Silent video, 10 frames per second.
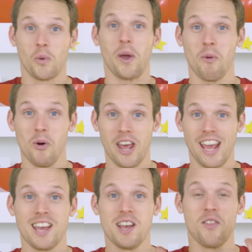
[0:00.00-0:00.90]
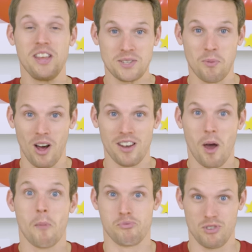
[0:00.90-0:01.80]
Quick warning, this
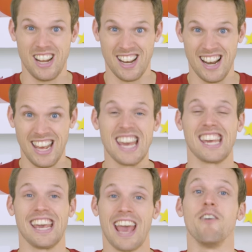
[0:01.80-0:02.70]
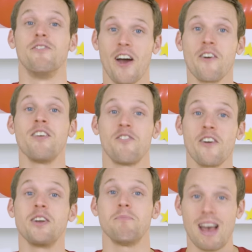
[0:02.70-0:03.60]
one, brilliantly, can get very, very